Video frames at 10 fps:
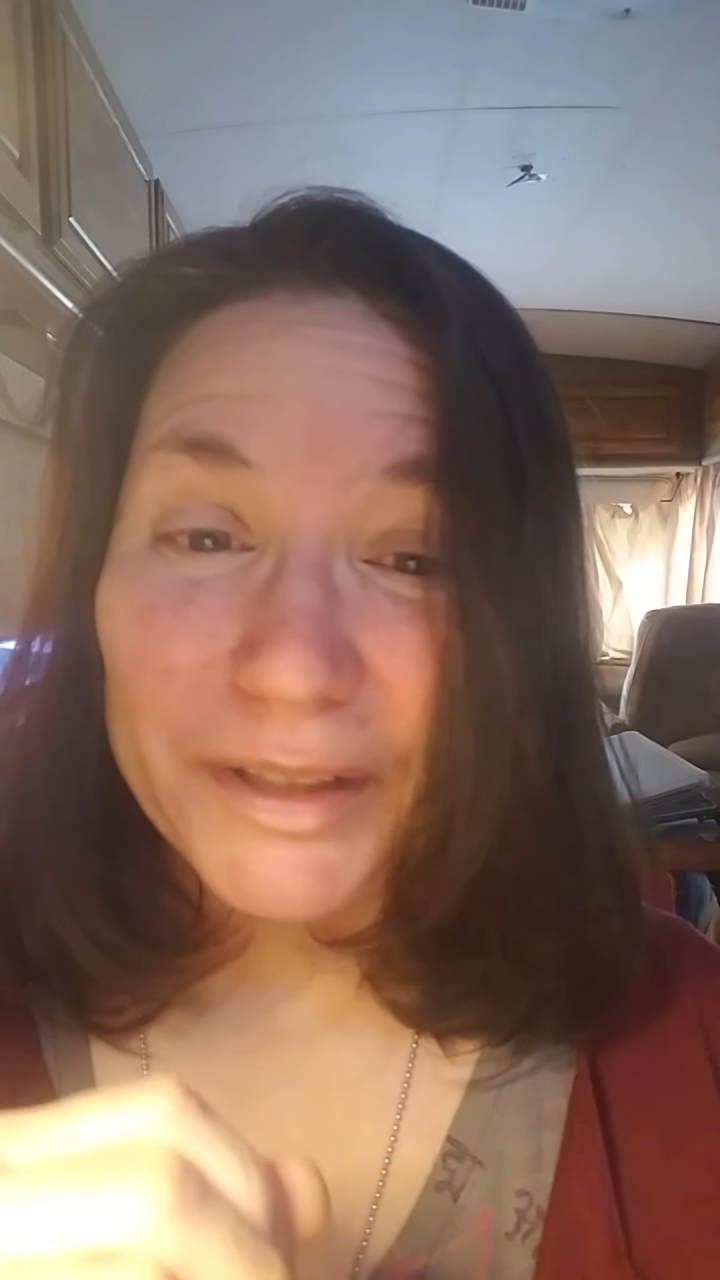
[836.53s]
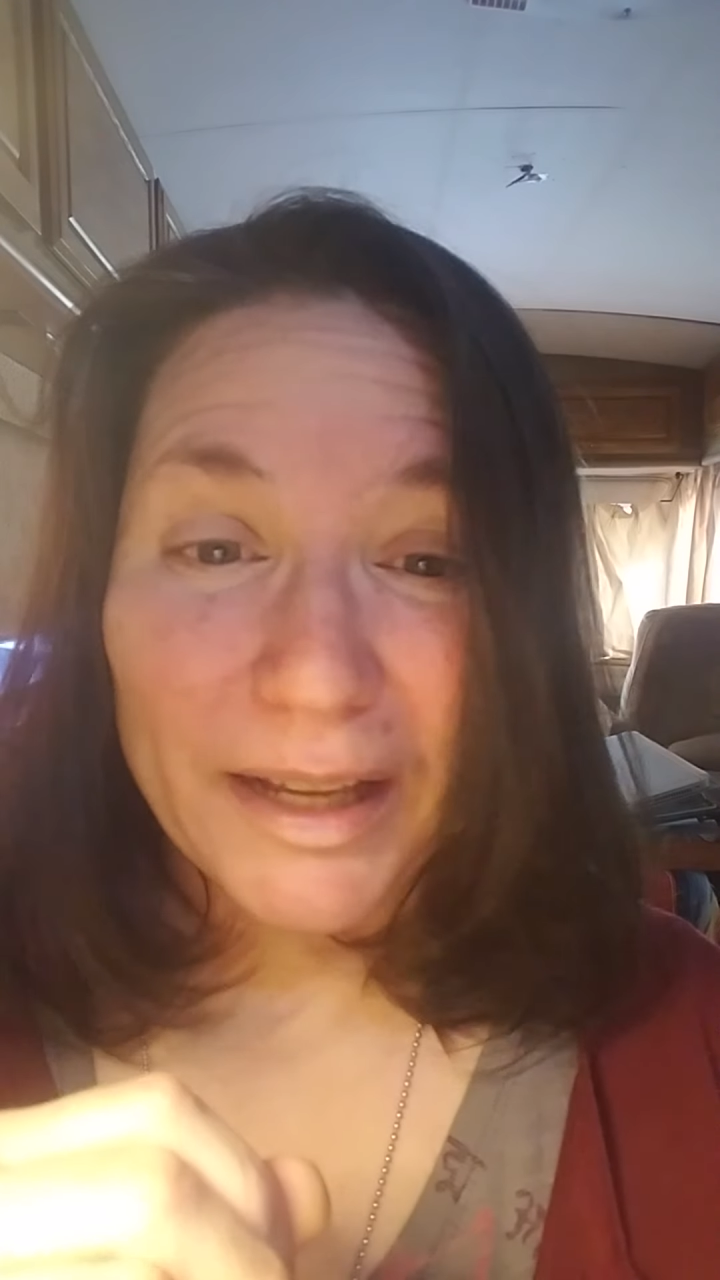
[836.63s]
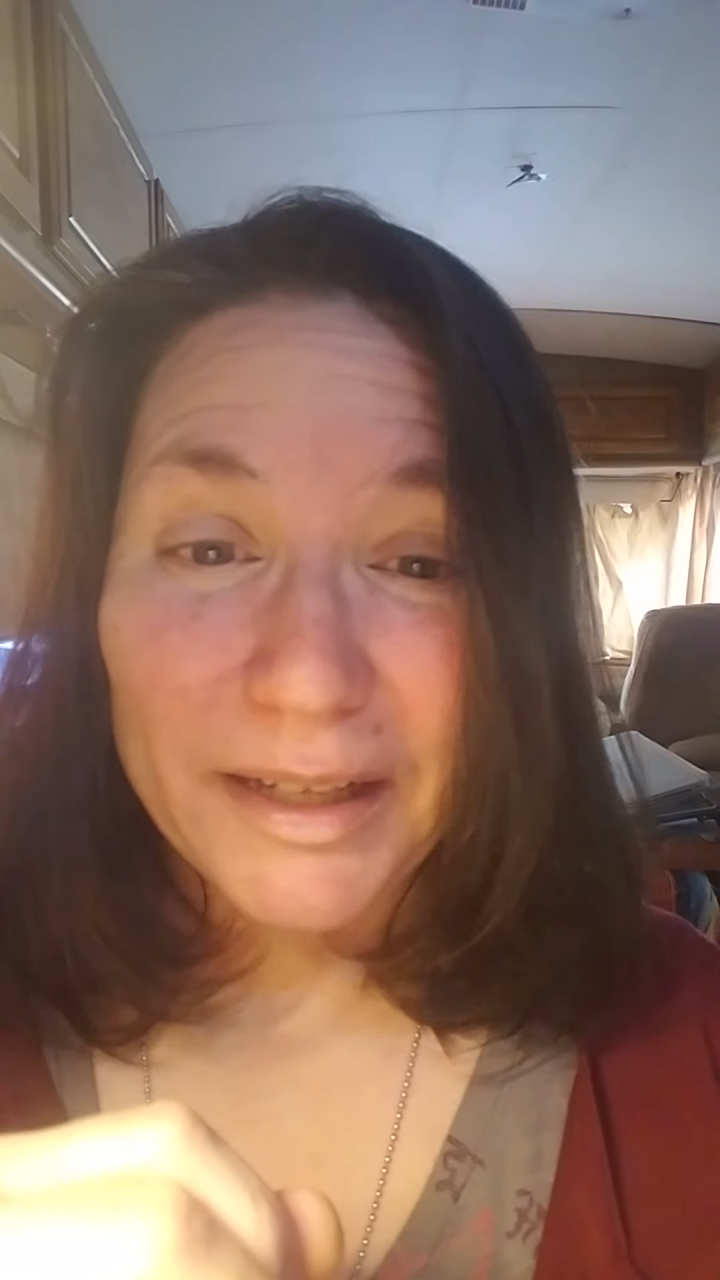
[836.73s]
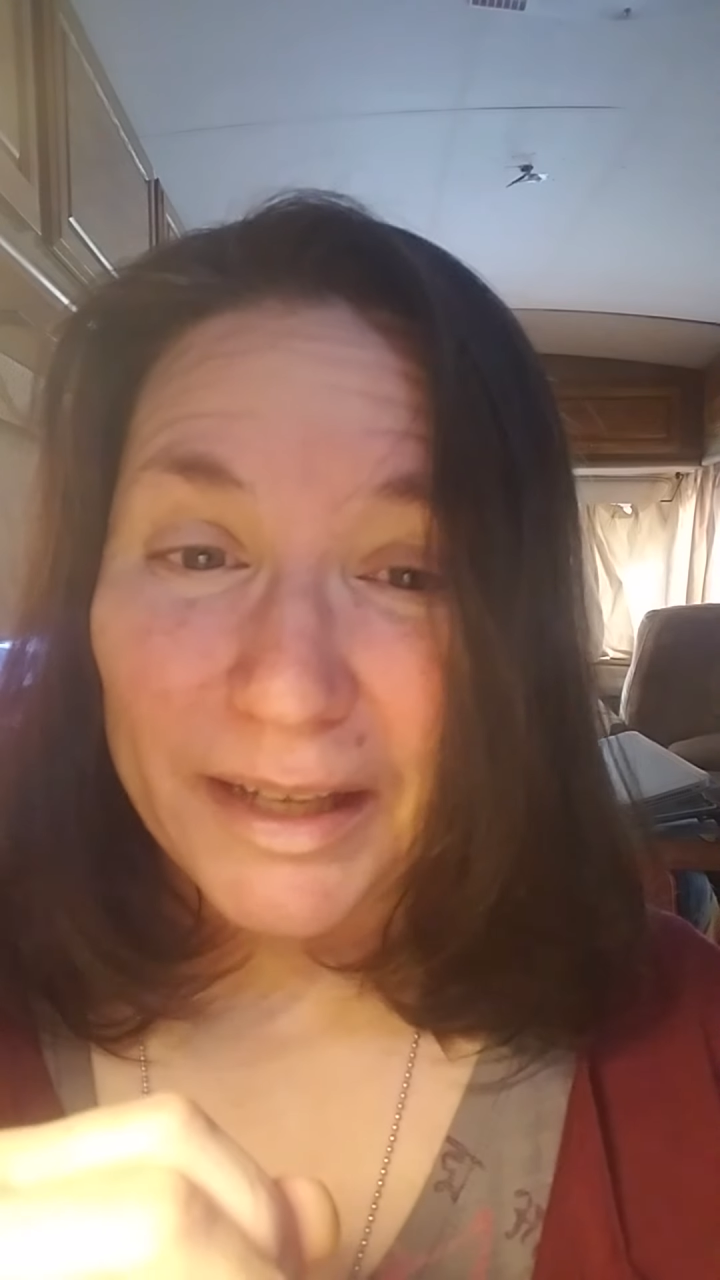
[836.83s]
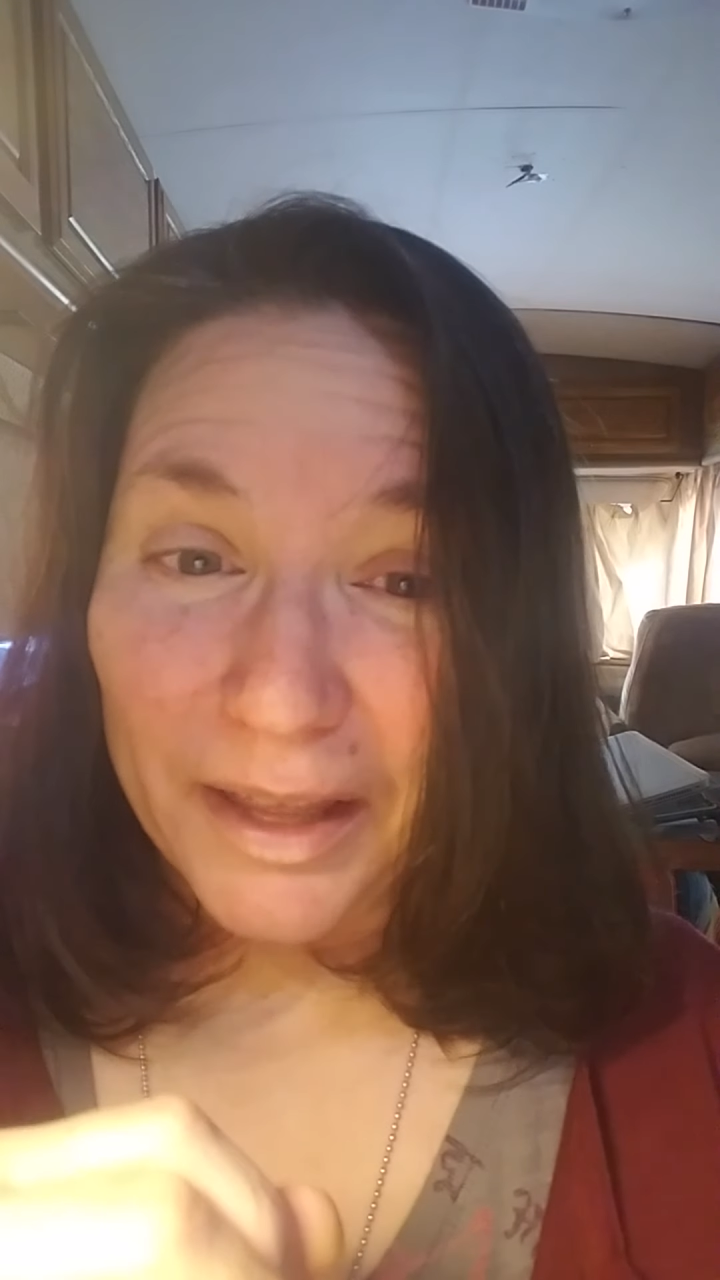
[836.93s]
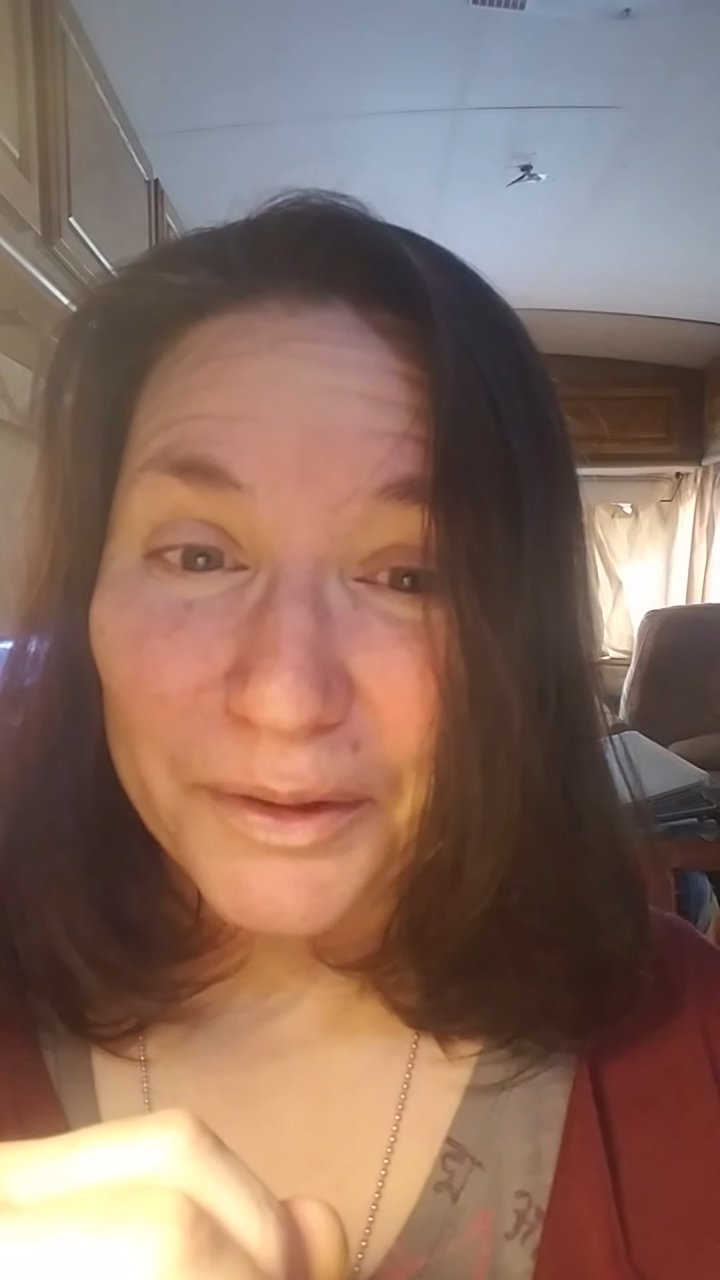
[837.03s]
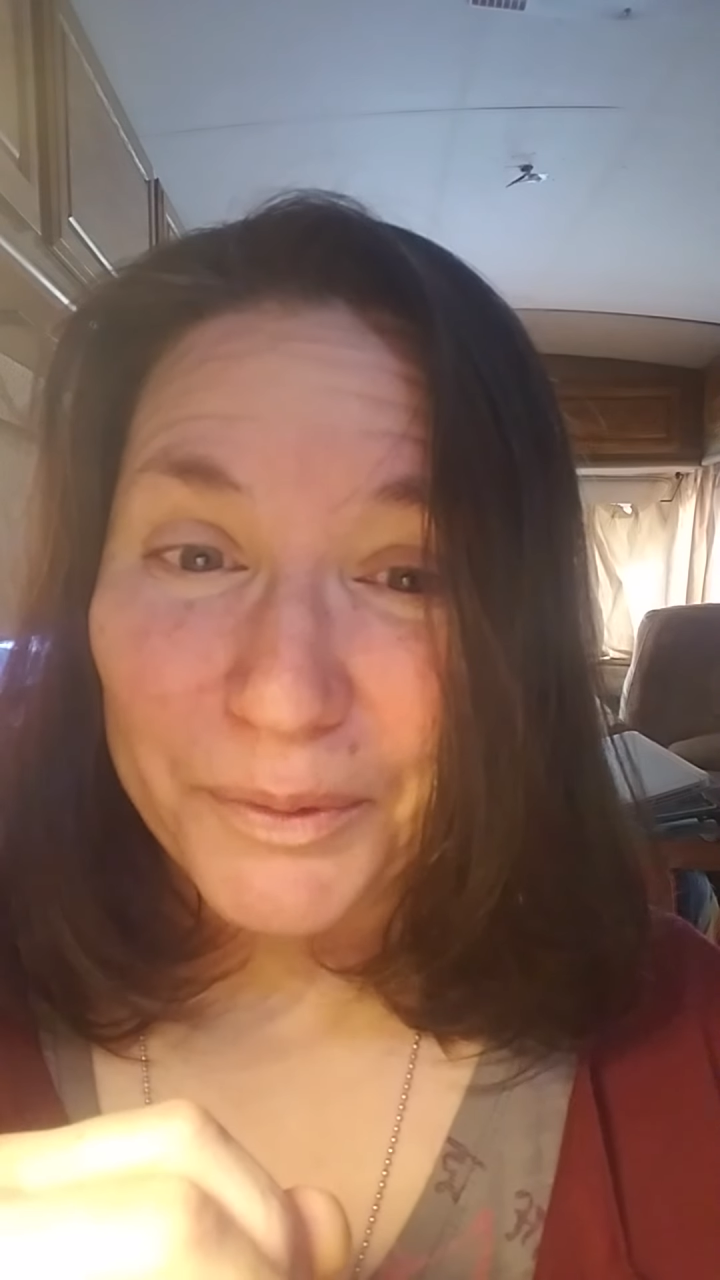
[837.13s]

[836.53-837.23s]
day together